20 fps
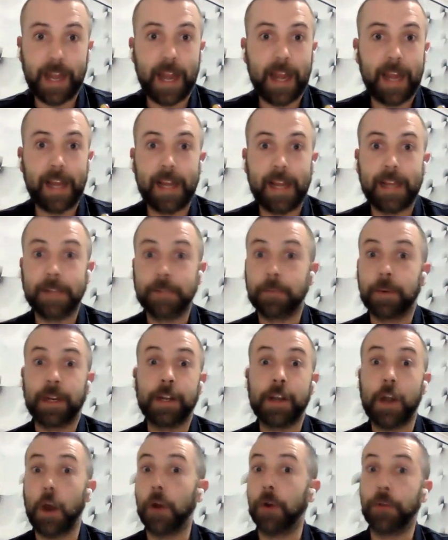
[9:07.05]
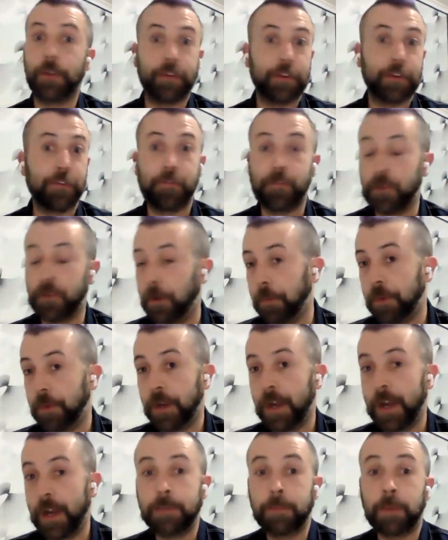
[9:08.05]
and we know that you filmed
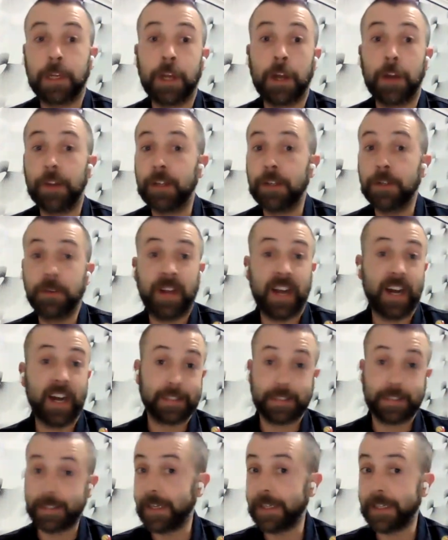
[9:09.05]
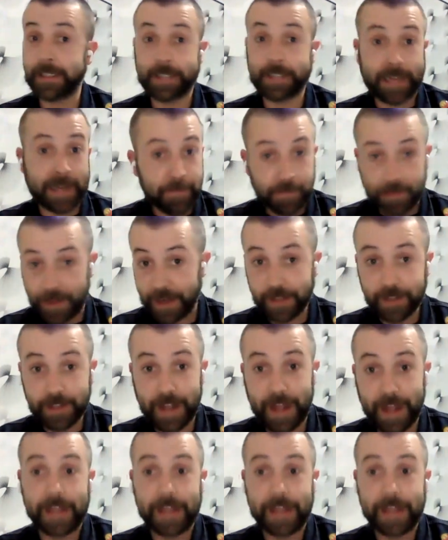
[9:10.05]
it, and we know that you can't say a damn thing,